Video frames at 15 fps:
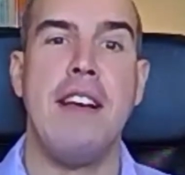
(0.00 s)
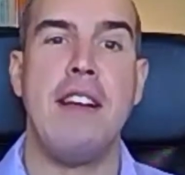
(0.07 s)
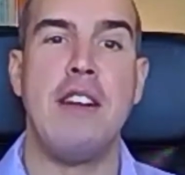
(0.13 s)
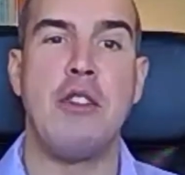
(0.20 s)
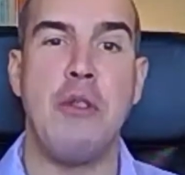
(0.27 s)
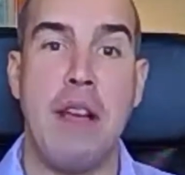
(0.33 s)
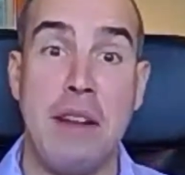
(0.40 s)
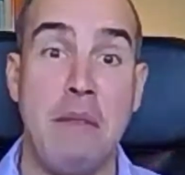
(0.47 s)

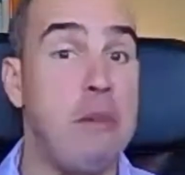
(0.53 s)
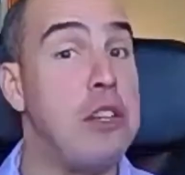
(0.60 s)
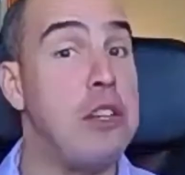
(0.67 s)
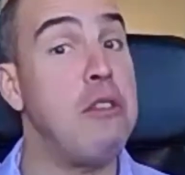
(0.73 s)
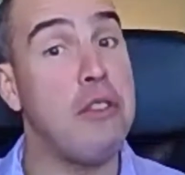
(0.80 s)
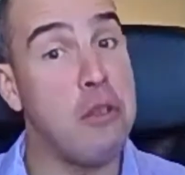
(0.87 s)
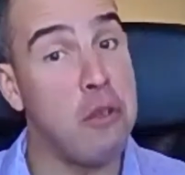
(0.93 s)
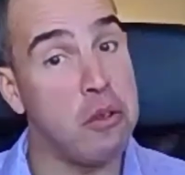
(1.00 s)
training, which you,
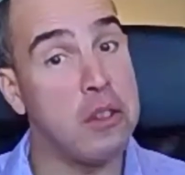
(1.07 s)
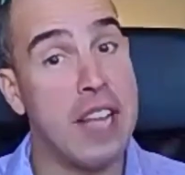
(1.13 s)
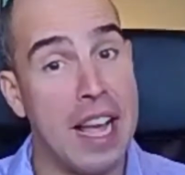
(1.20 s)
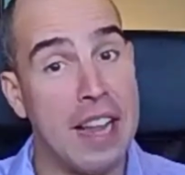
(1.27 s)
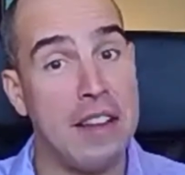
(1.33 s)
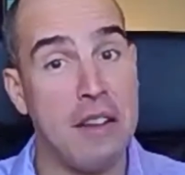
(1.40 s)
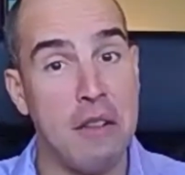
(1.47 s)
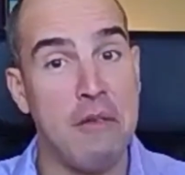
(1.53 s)
of course,
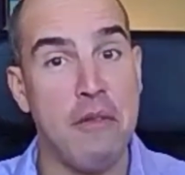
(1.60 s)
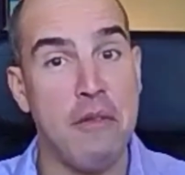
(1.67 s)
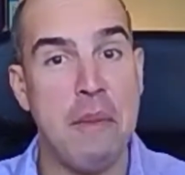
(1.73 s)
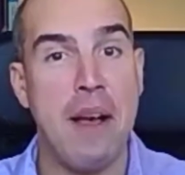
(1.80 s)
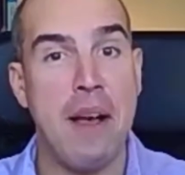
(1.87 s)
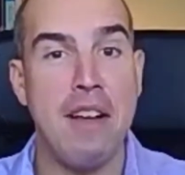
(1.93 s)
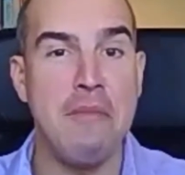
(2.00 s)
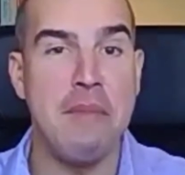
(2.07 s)
can do from
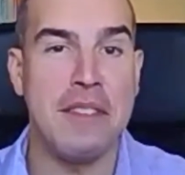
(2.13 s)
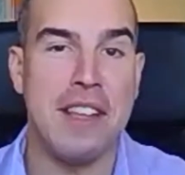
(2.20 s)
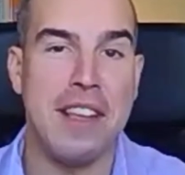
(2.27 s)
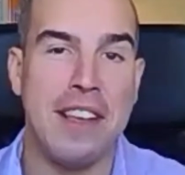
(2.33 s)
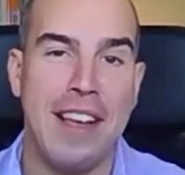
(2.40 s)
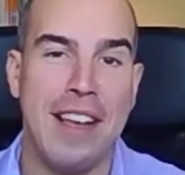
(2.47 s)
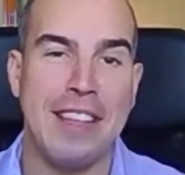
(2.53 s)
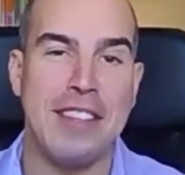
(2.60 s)
home as
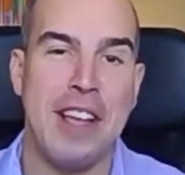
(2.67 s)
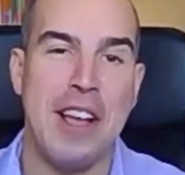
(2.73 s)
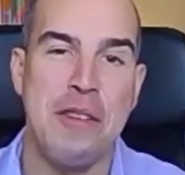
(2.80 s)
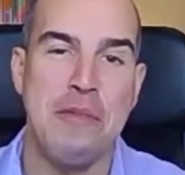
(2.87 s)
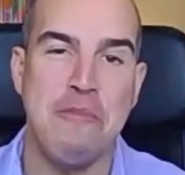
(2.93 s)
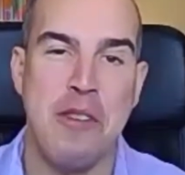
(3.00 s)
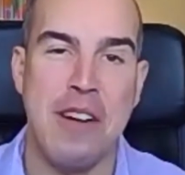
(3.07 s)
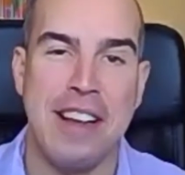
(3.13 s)
a
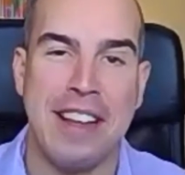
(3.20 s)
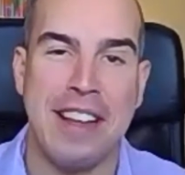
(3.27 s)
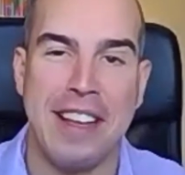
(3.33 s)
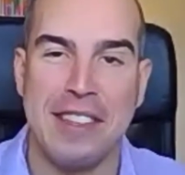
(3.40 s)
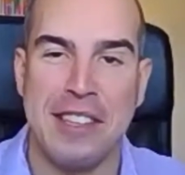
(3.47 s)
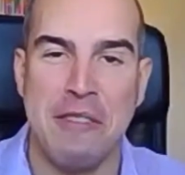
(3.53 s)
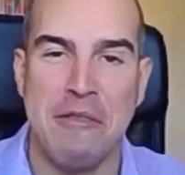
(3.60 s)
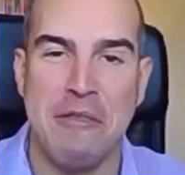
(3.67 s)
home worker.
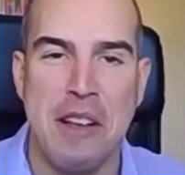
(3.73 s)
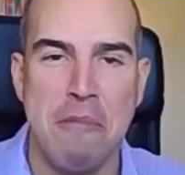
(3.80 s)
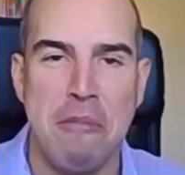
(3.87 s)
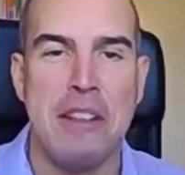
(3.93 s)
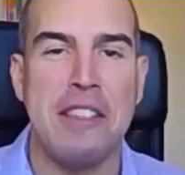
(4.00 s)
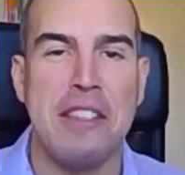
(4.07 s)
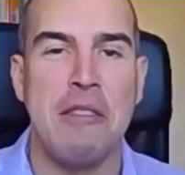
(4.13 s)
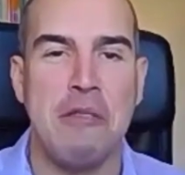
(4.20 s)
So
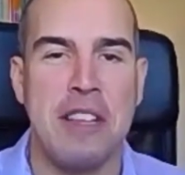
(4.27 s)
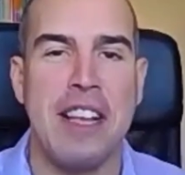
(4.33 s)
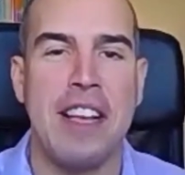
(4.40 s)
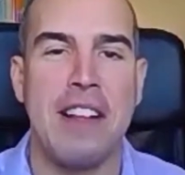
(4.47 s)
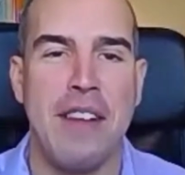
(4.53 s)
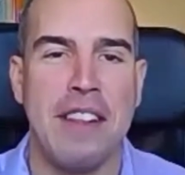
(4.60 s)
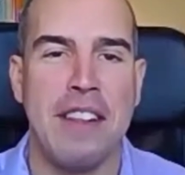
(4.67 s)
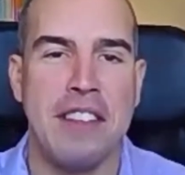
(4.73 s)
please do take
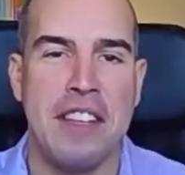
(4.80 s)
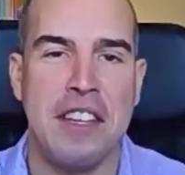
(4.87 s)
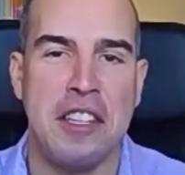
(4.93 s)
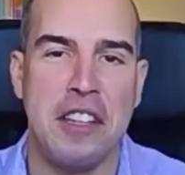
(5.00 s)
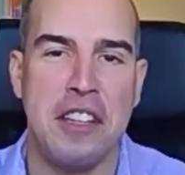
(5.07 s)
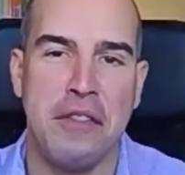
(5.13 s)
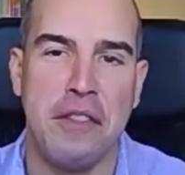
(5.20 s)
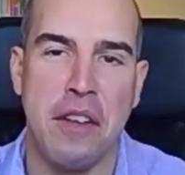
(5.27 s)
advantage
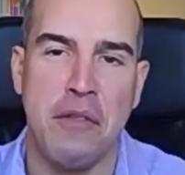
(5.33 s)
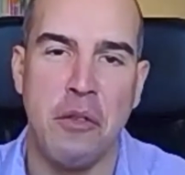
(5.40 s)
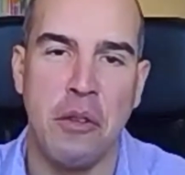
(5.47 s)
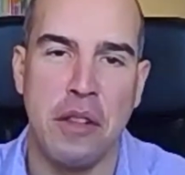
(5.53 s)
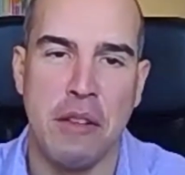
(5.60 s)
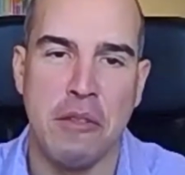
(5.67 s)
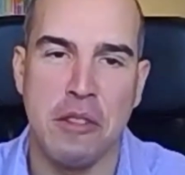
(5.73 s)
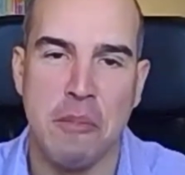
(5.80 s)
of all of
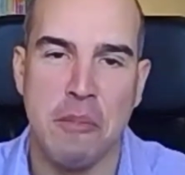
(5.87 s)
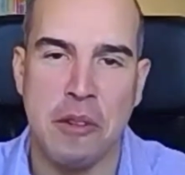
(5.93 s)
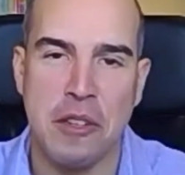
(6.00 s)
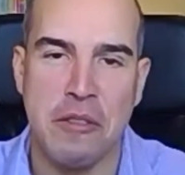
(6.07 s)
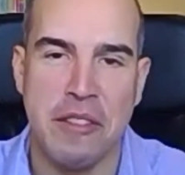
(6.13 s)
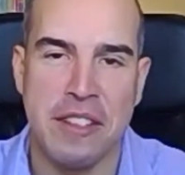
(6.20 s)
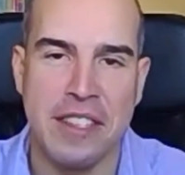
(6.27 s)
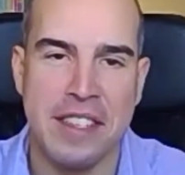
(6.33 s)
those
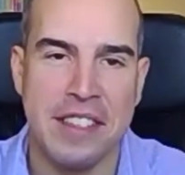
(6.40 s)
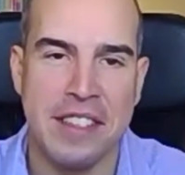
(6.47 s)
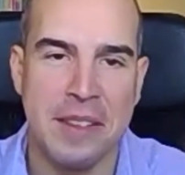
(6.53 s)
opportunities.